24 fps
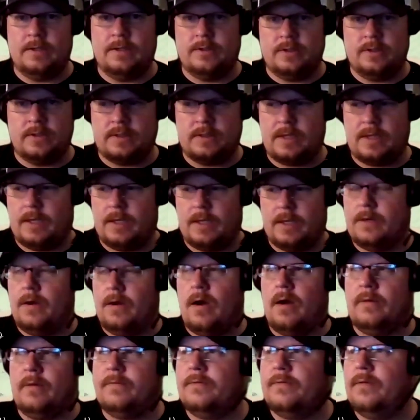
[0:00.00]
just taken
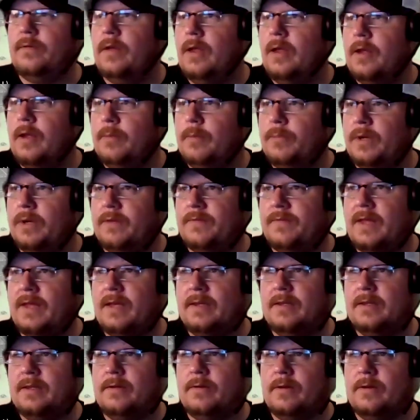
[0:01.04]
off. But if that
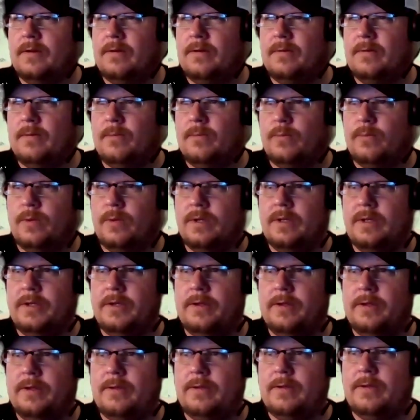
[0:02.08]
didn't
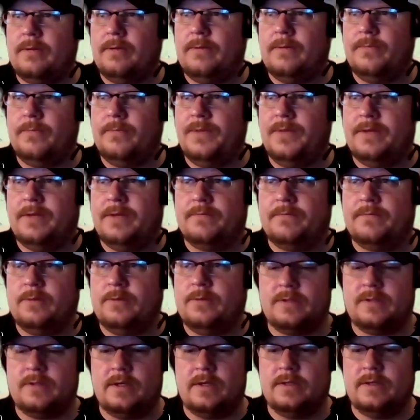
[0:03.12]
really
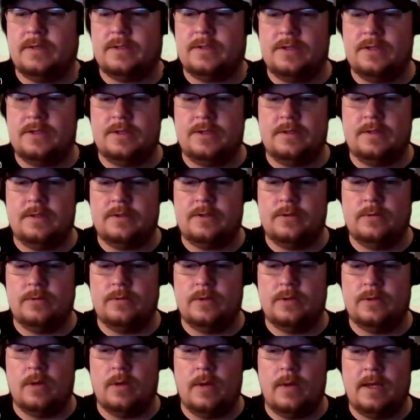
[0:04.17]
influence their decision to
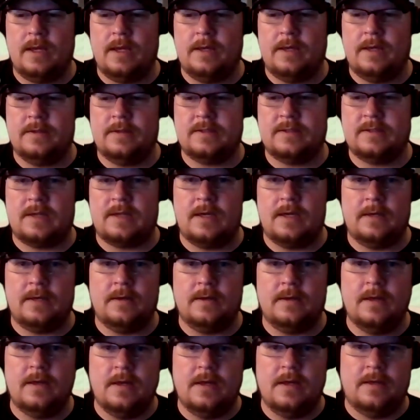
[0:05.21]
go ahead and sign
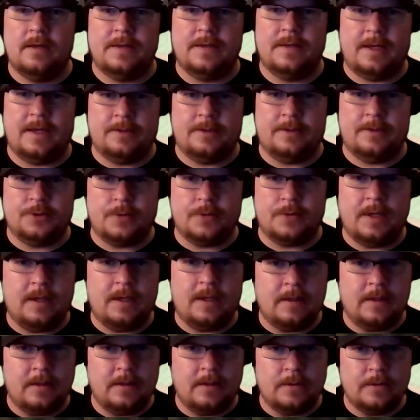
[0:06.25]
Andrew
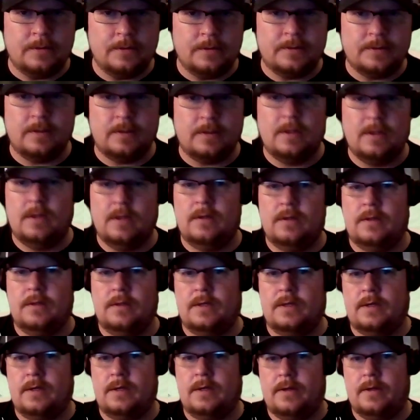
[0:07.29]
Heaney deals,
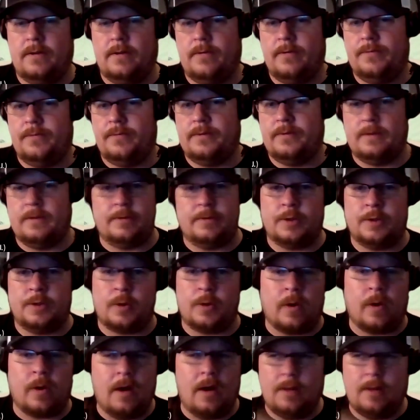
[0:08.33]
the
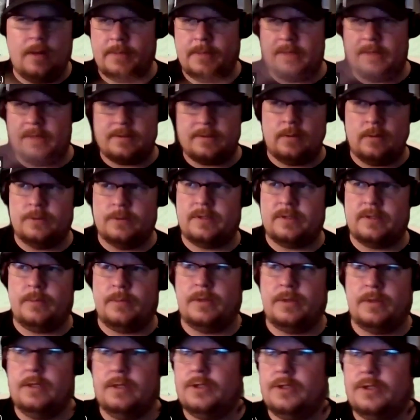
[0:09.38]
DeGrom, that's a whole
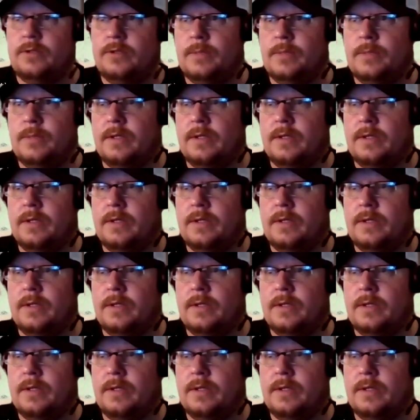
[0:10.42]
separate issue, but